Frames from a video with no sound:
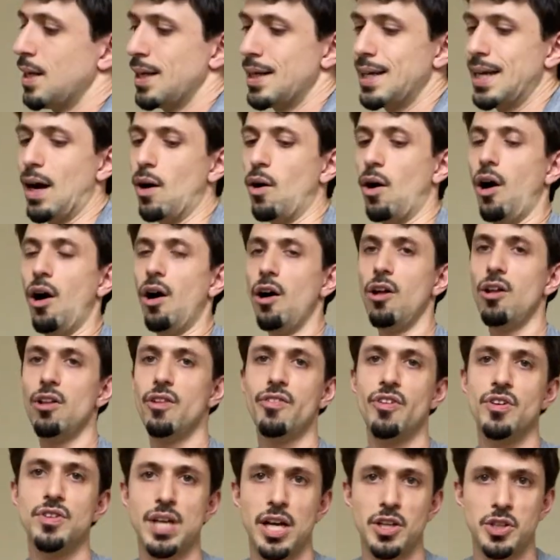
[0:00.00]
Now, all of
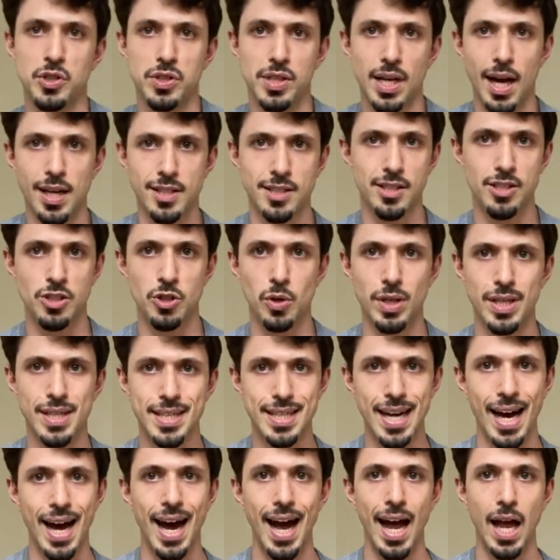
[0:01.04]
those exercises you can
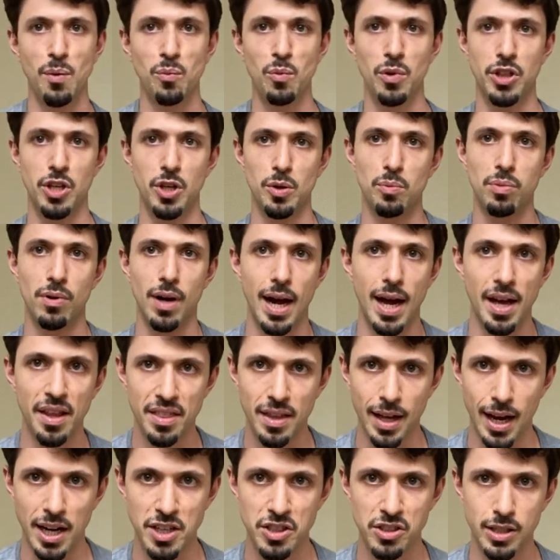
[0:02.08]
time with your breath.
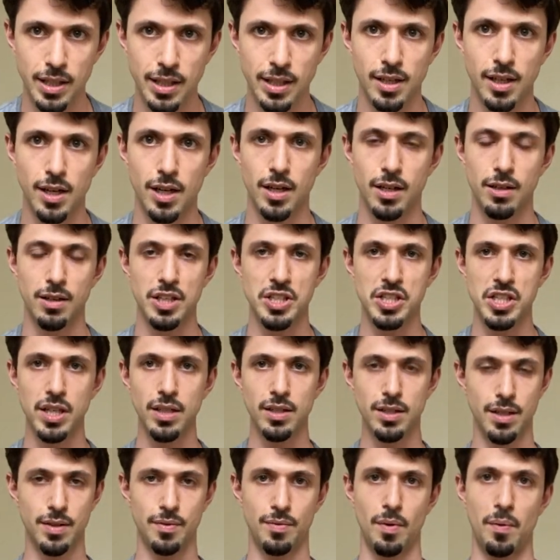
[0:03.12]
I actually encourage
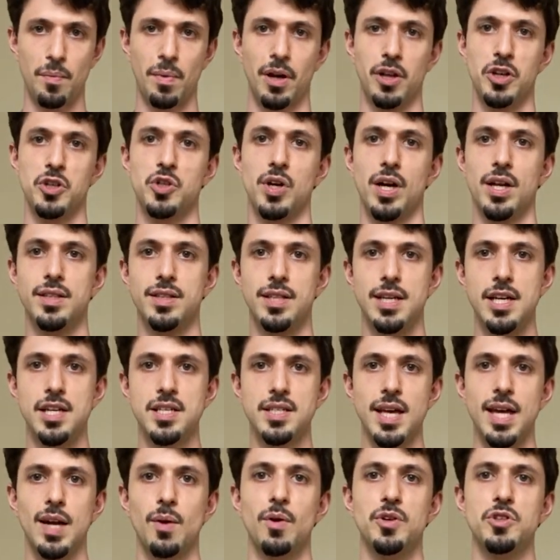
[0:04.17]
it. I'm not going to try to teach
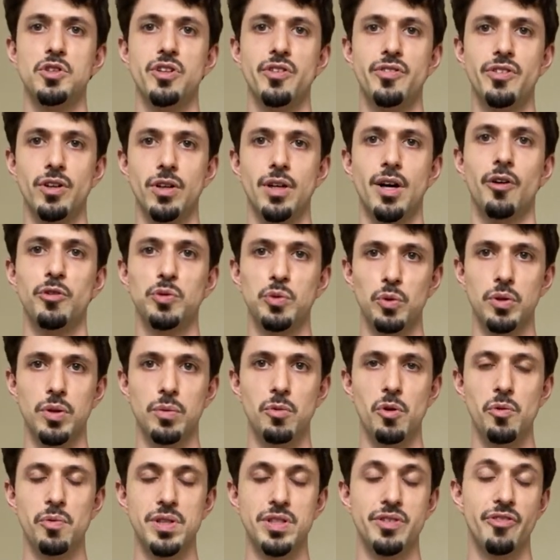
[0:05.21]
that. I want you to feel comfortable with the
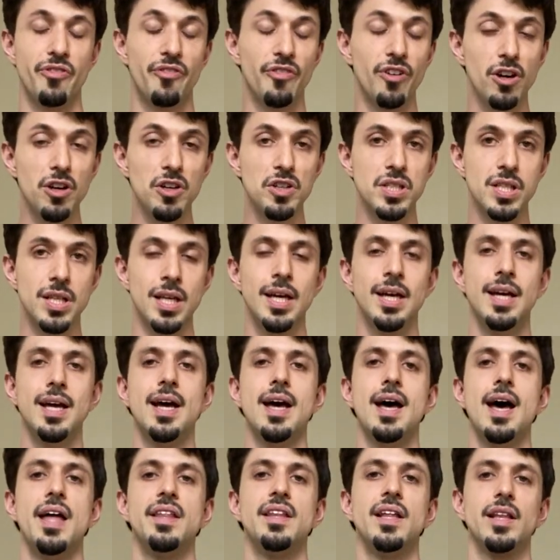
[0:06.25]
movements first,
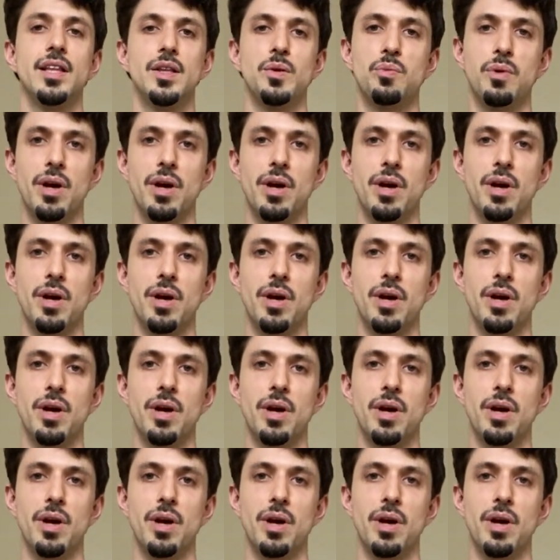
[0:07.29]
and then let the